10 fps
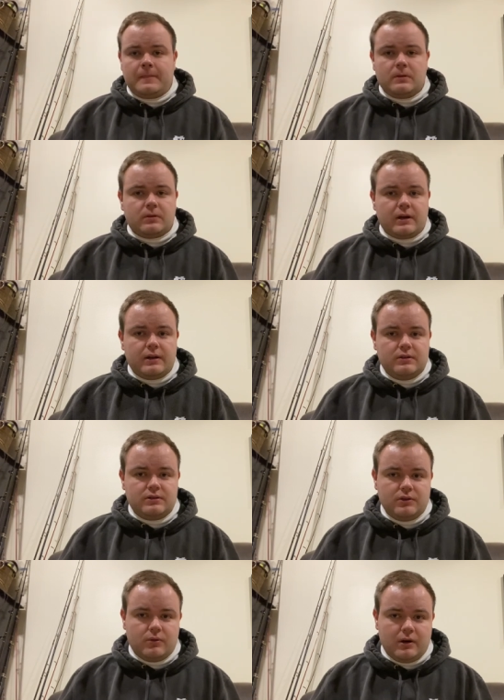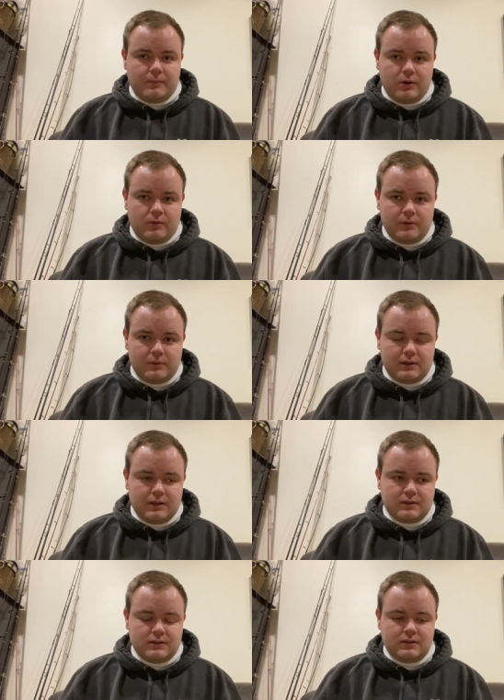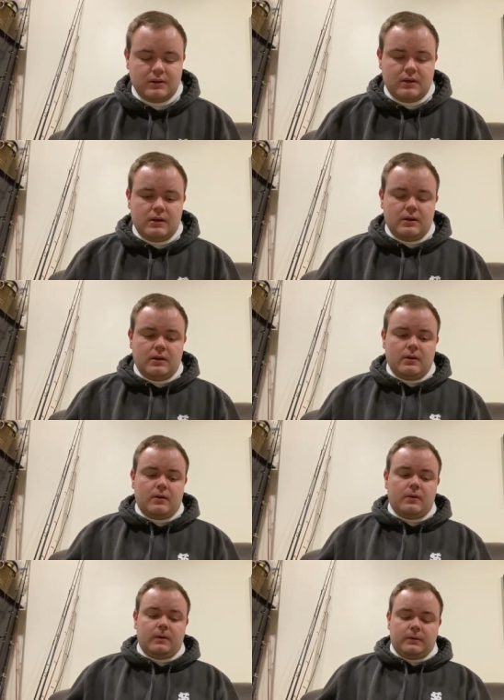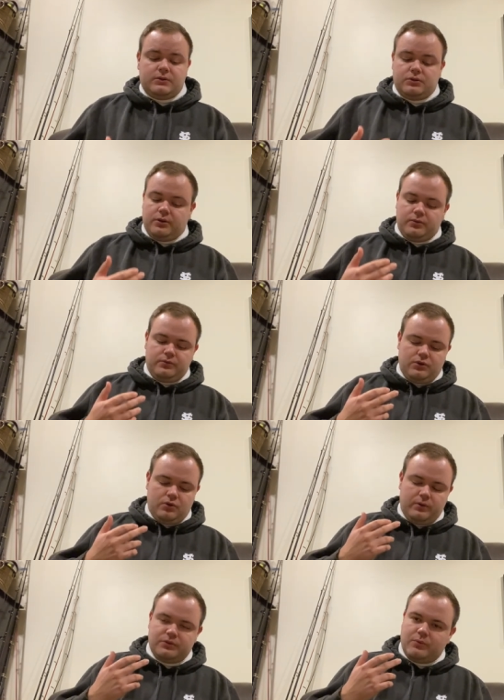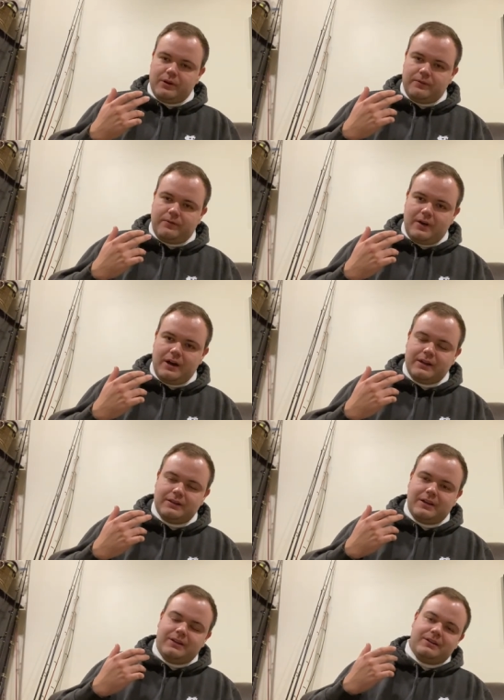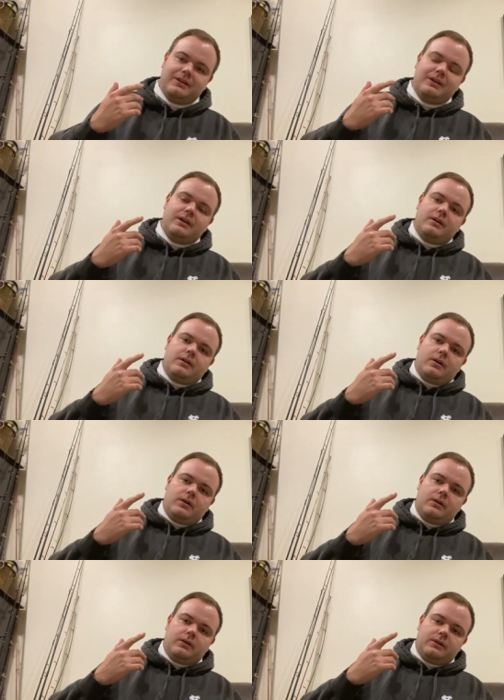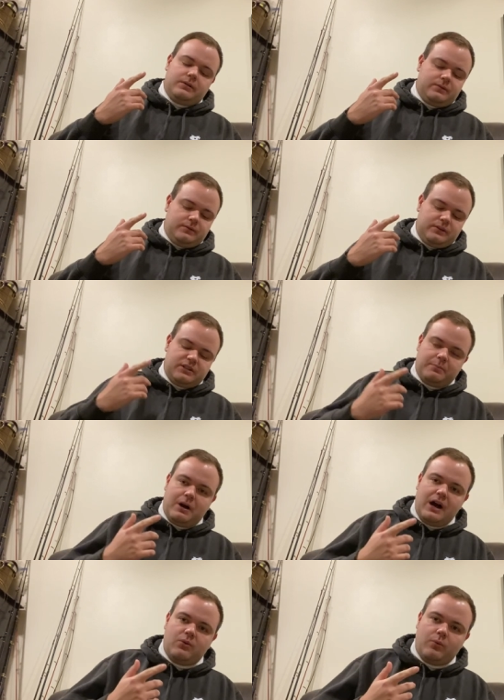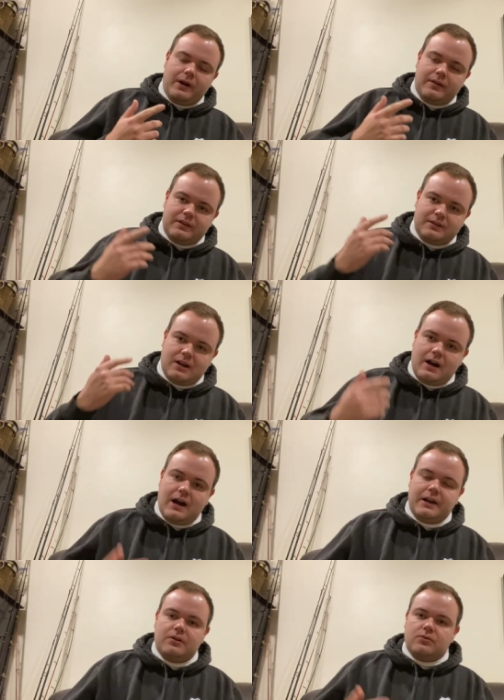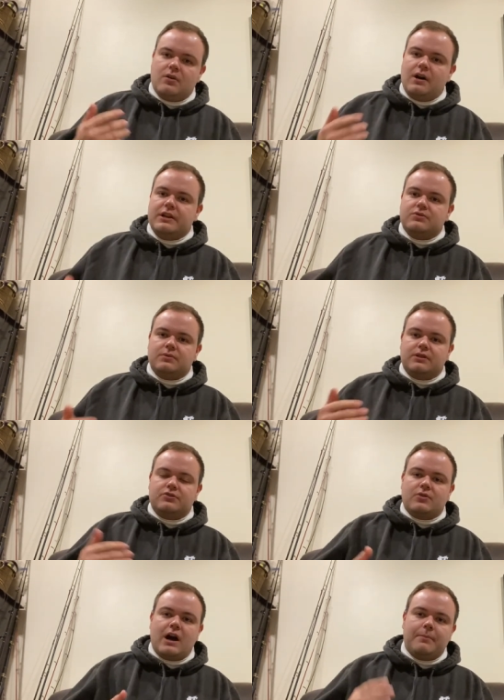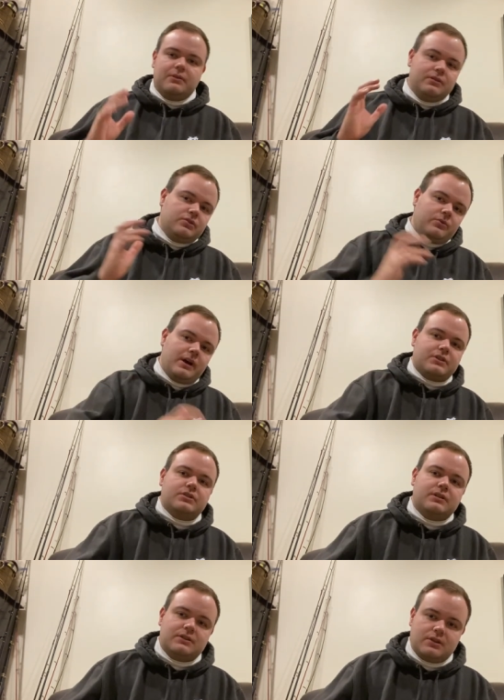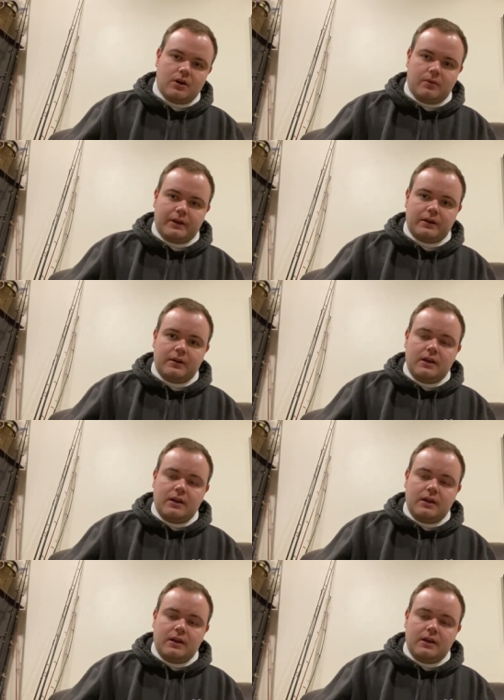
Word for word: Okay, you see where I'm going with this? So you always want to find uh, a spot where the tide aligns with the drop in the direction it's going.